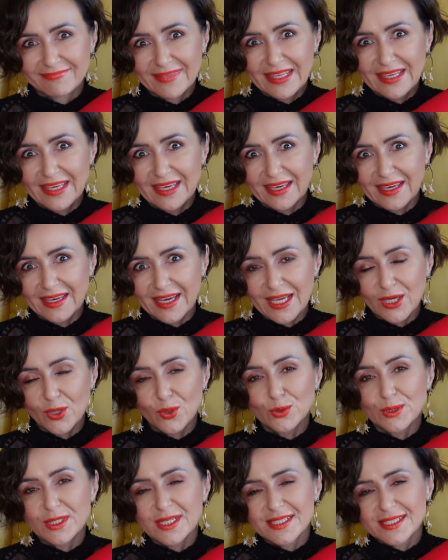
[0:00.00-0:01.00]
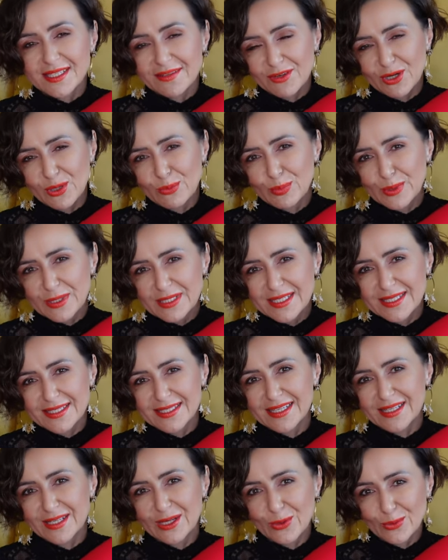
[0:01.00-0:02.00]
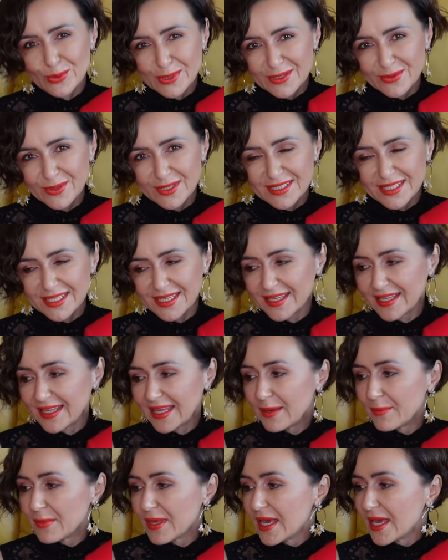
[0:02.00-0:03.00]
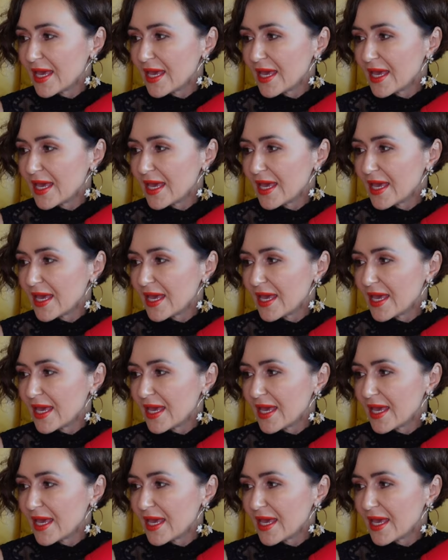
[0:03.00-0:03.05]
yeah, I ordered several pieces and I always return them.